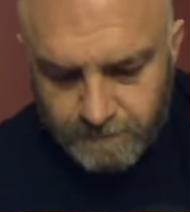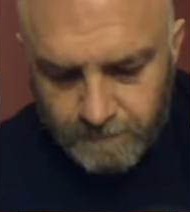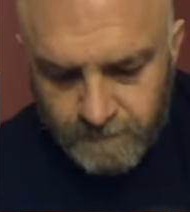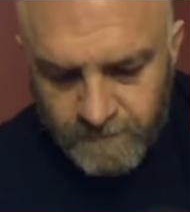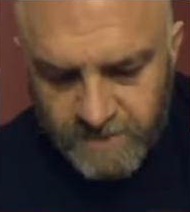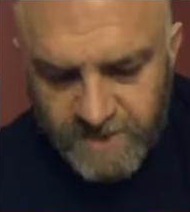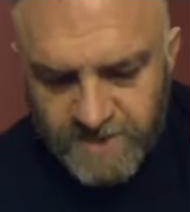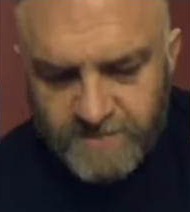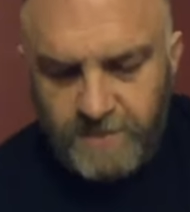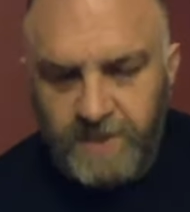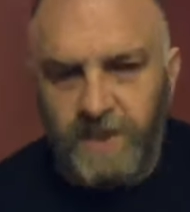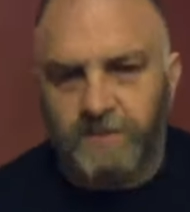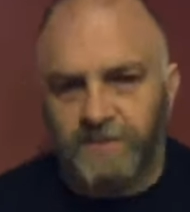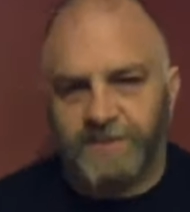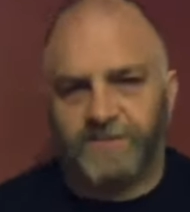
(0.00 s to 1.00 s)
Discipline
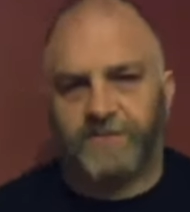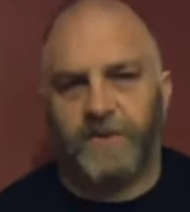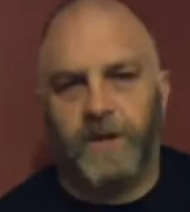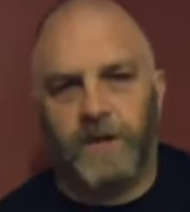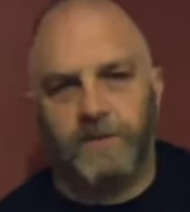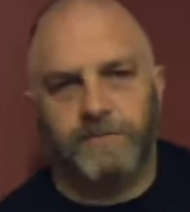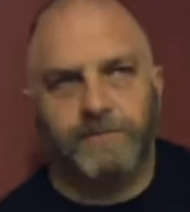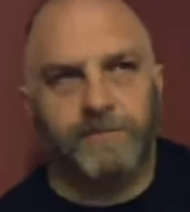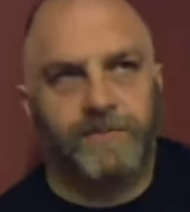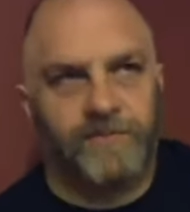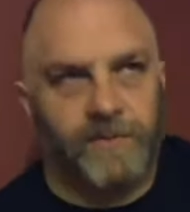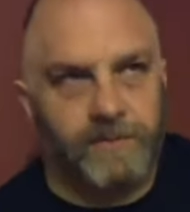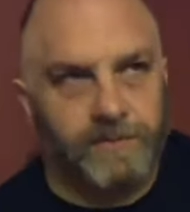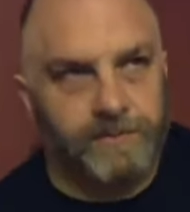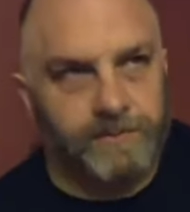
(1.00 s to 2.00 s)
Equals Freedom,
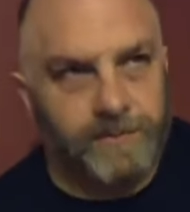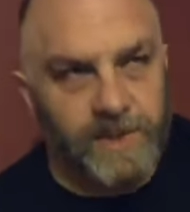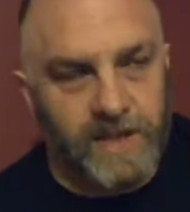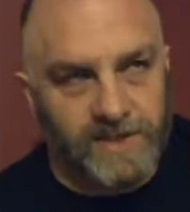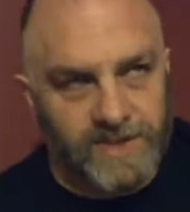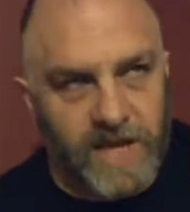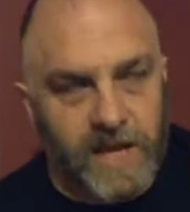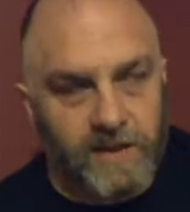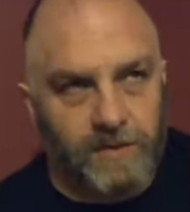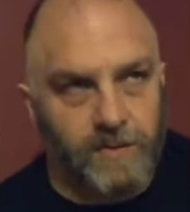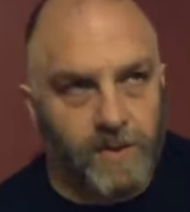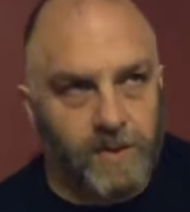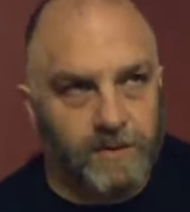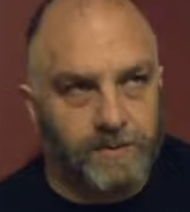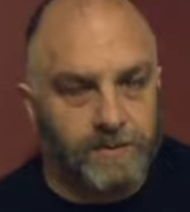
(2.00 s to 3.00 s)
from that Jocko
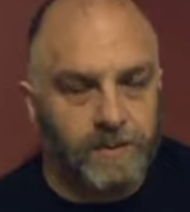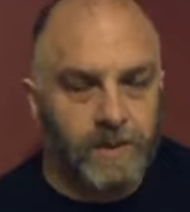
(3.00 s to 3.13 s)
wrote,